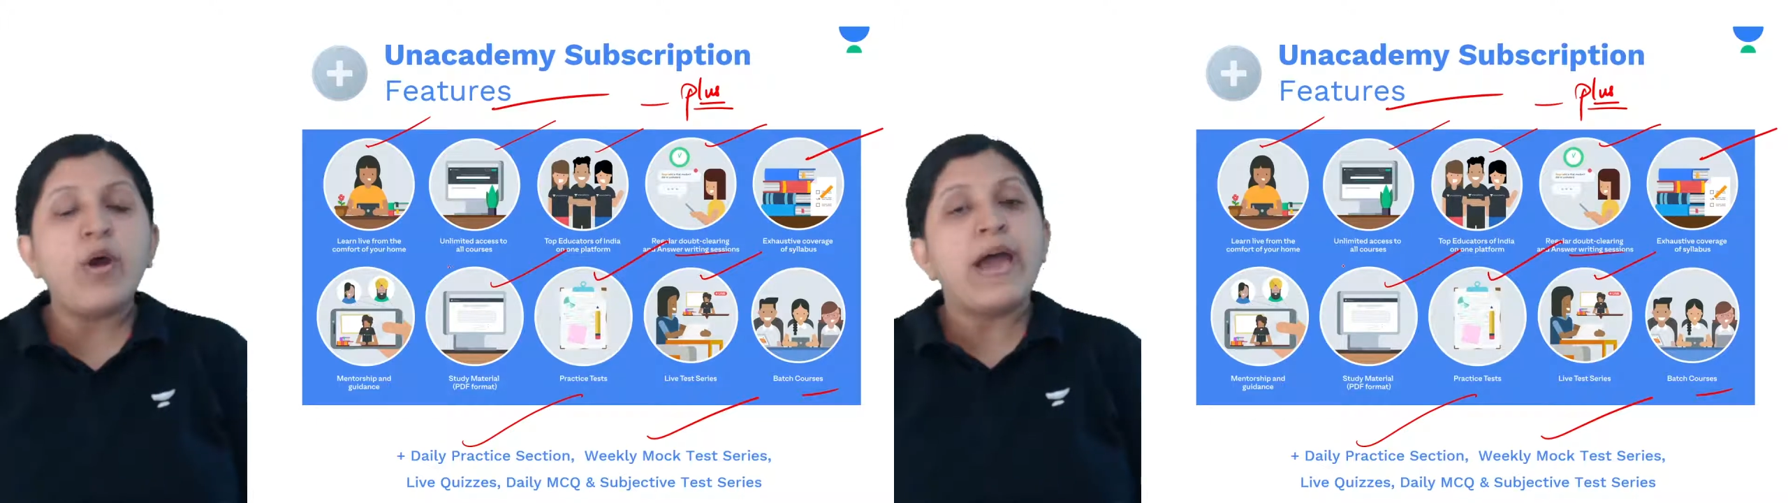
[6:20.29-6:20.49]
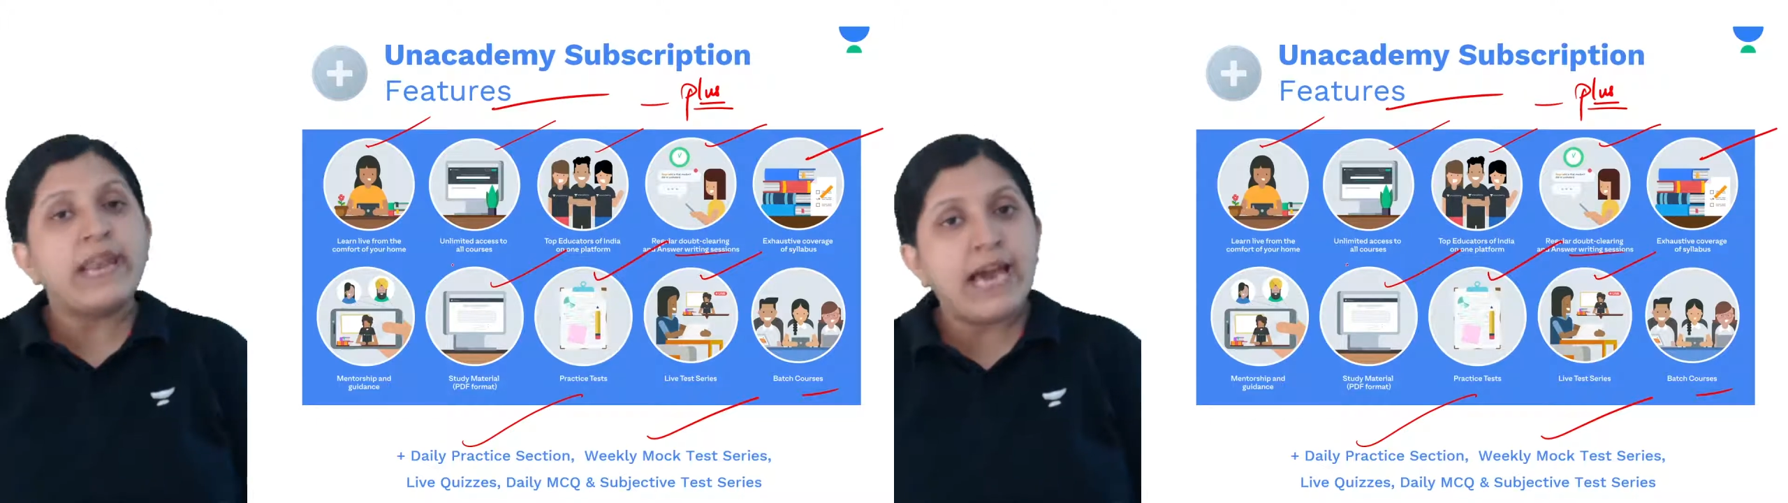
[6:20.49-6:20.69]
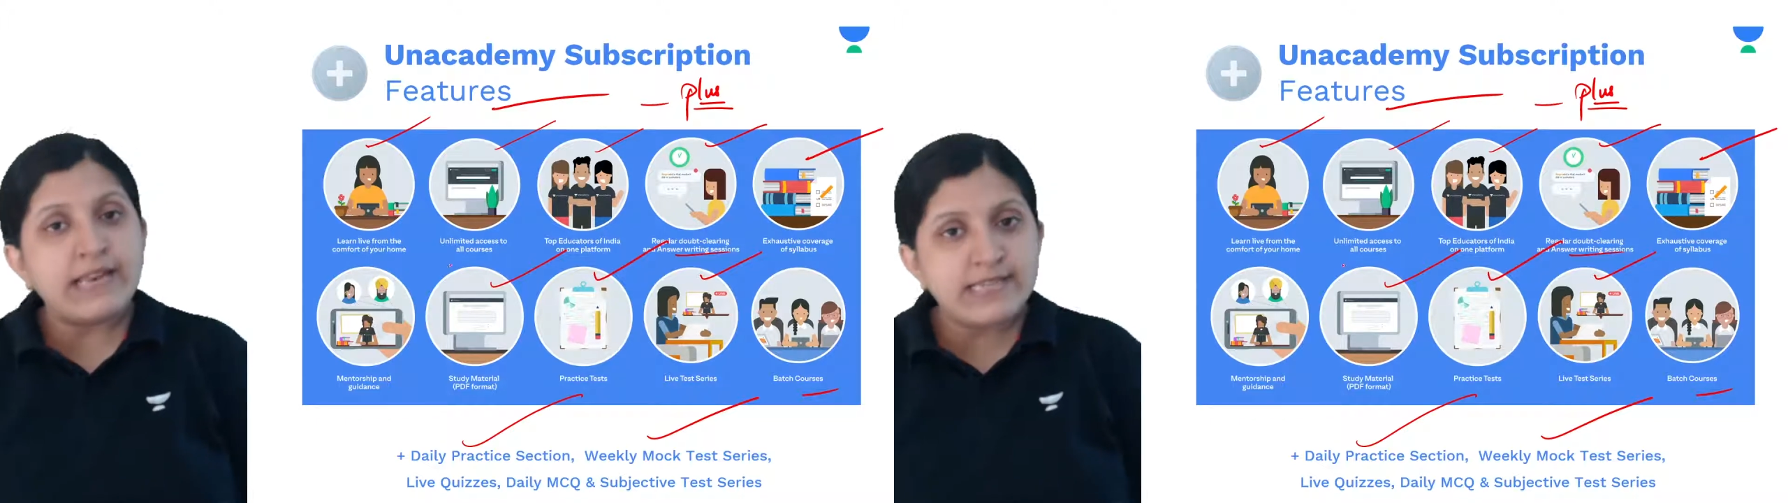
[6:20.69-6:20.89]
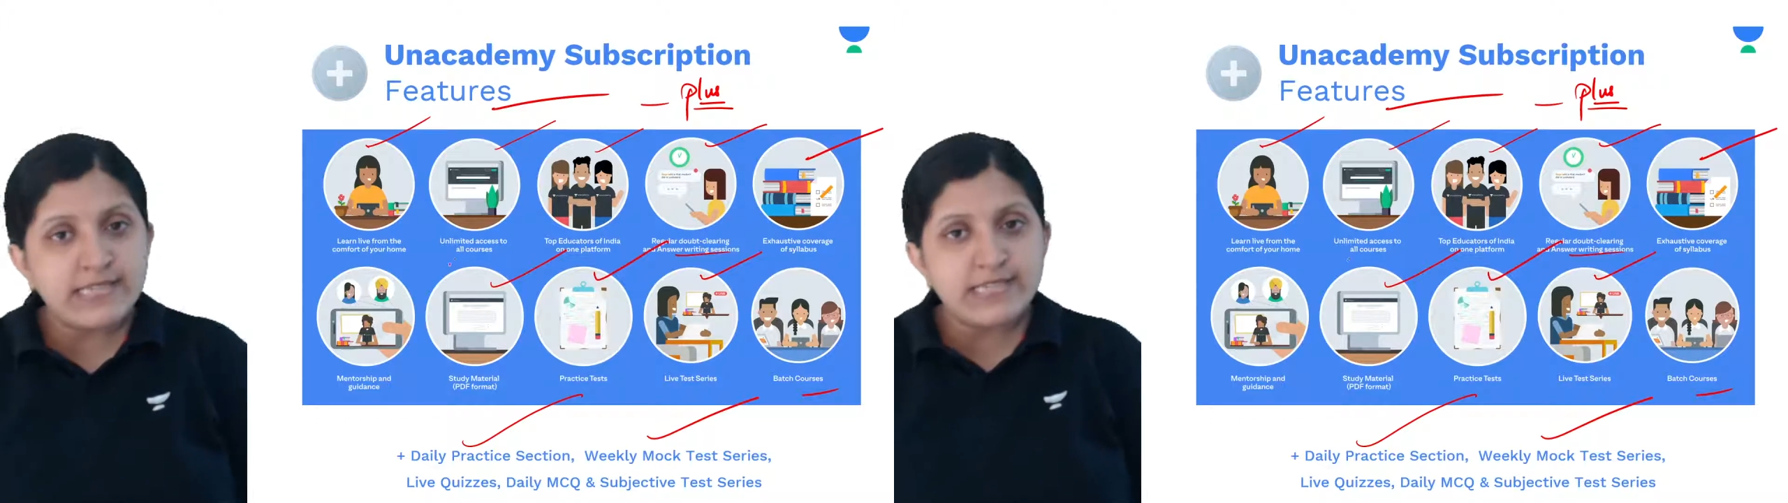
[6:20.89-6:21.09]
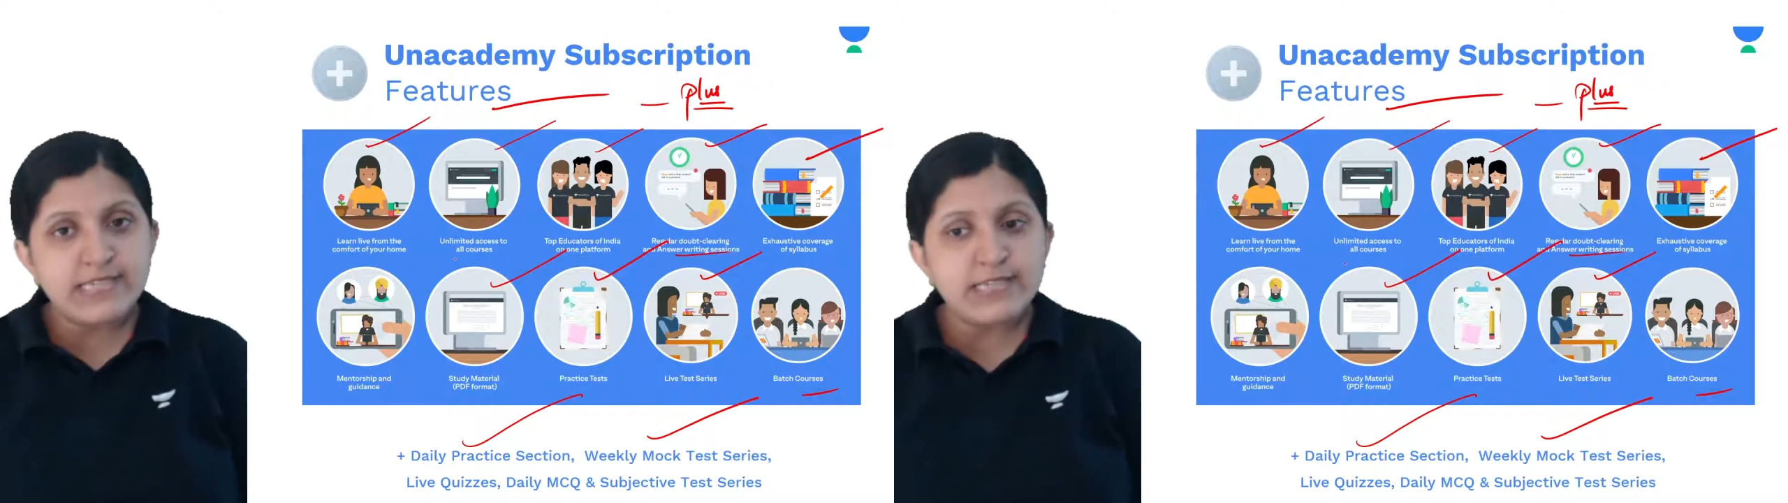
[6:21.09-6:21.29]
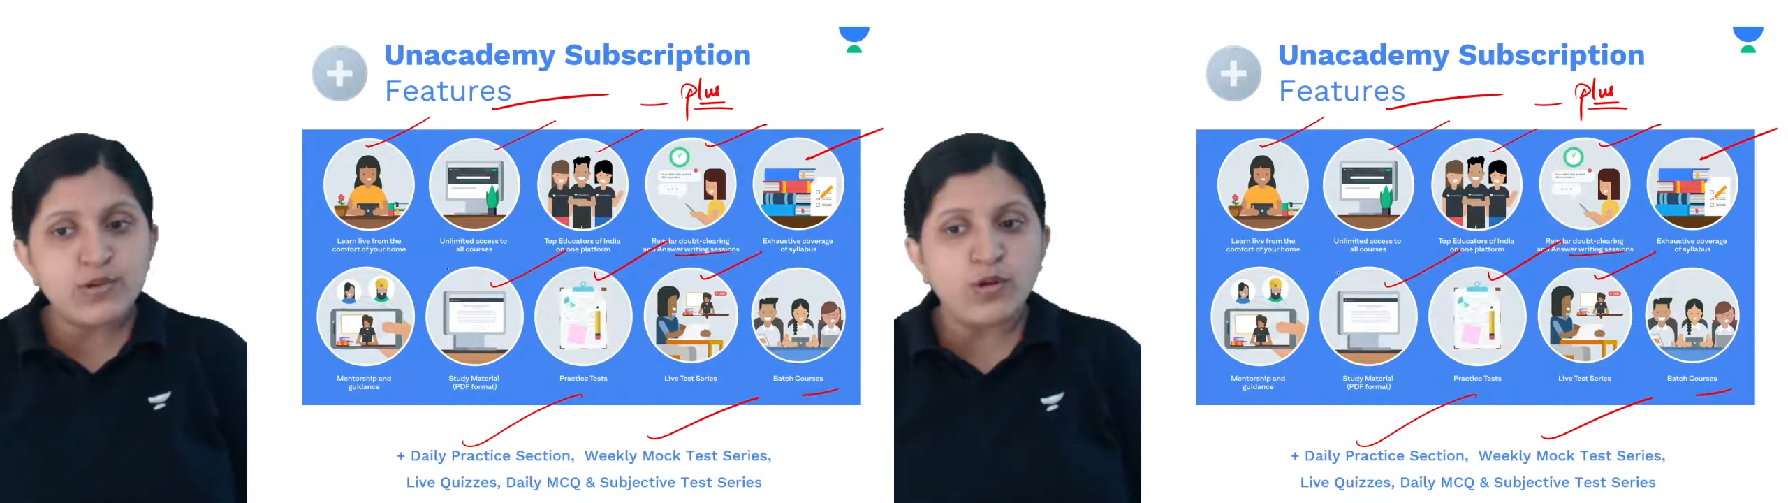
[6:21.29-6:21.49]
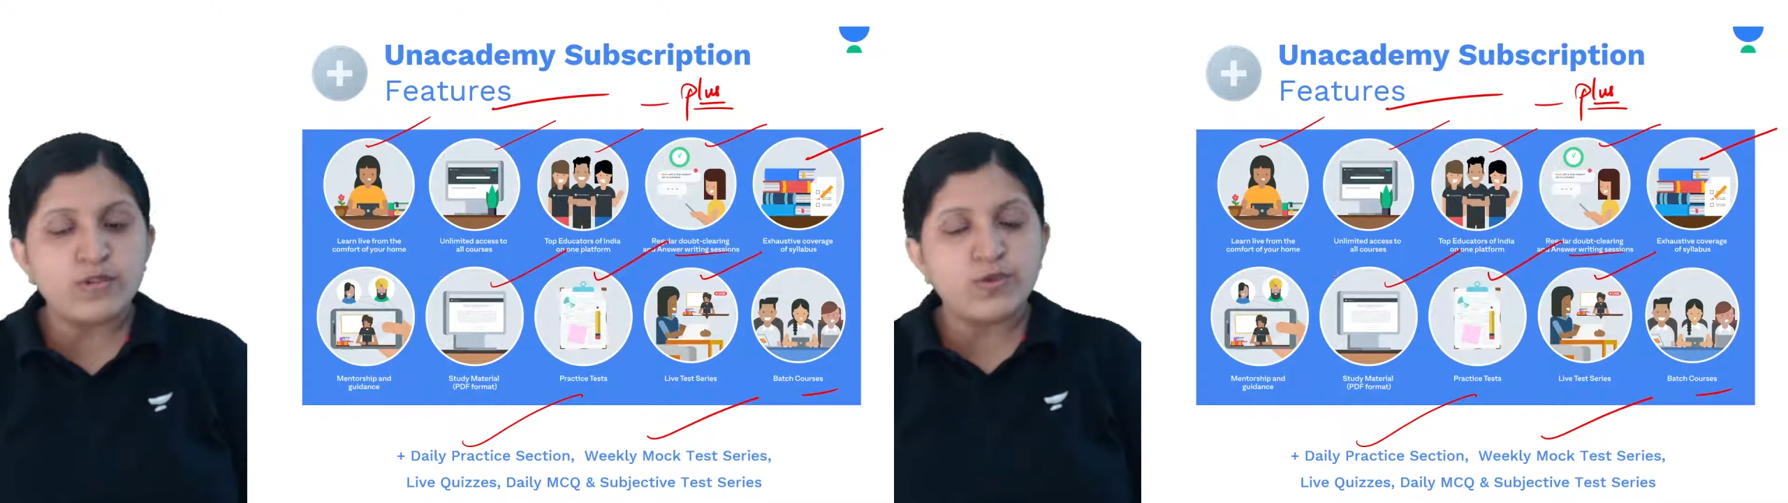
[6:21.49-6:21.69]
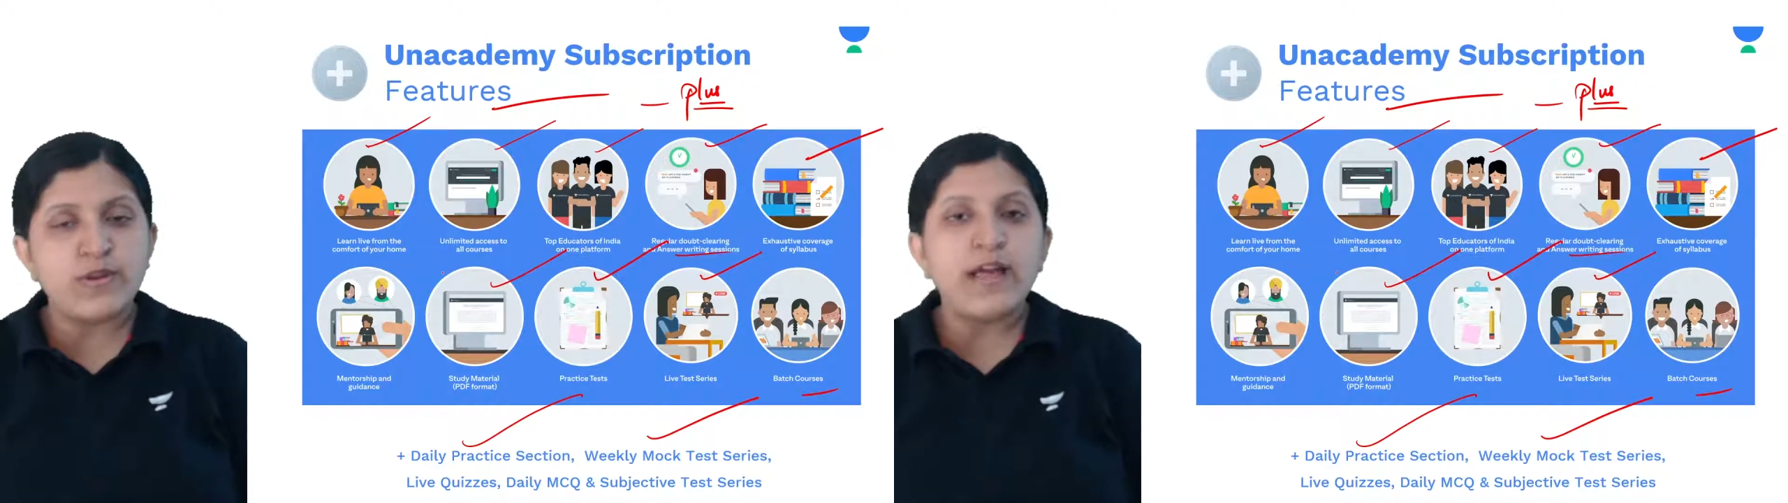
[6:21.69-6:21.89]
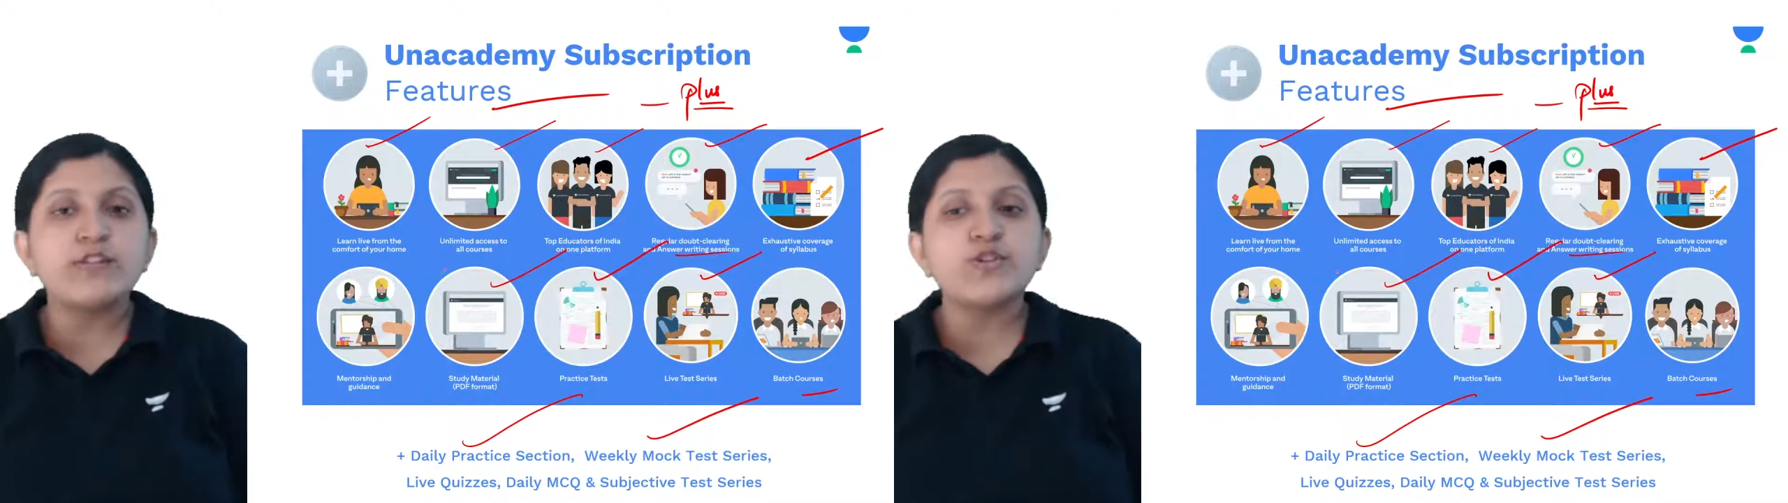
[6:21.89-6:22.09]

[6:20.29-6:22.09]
analysis is also done.